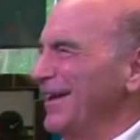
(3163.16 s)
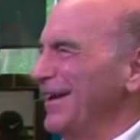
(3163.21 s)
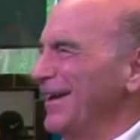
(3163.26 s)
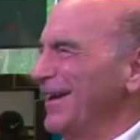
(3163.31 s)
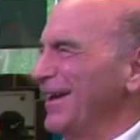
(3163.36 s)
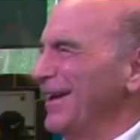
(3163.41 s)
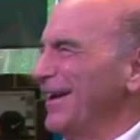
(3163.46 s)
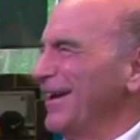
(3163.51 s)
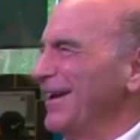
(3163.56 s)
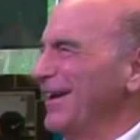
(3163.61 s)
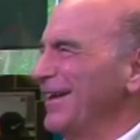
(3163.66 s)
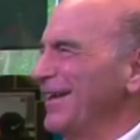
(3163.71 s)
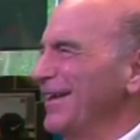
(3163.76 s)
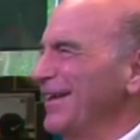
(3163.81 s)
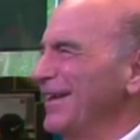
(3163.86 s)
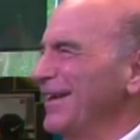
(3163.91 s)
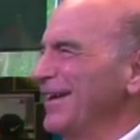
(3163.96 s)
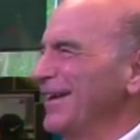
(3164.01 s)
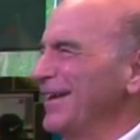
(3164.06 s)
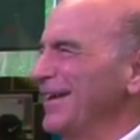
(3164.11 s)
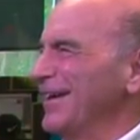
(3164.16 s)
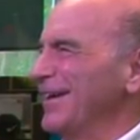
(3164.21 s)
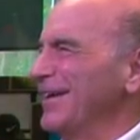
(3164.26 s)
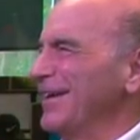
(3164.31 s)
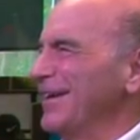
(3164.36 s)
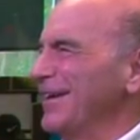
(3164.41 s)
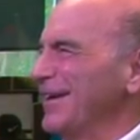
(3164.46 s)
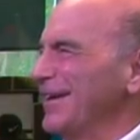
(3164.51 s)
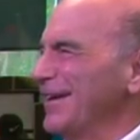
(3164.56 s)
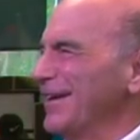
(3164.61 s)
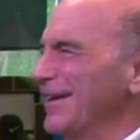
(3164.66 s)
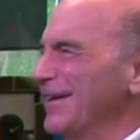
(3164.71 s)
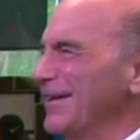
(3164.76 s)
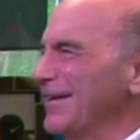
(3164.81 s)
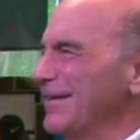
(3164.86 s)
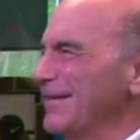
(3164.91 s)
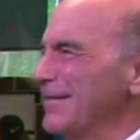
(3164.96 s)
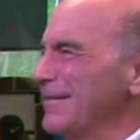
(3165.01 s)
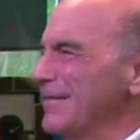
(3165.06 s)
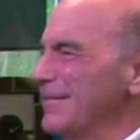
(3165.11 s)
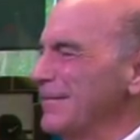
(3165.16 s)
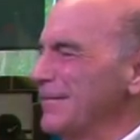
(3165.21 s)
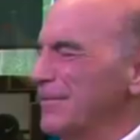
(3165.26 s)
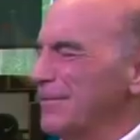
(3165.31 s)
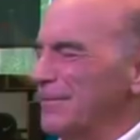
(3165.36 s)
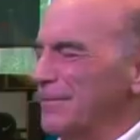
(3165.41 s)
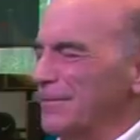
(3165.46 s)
No words are spoken by the person on screen.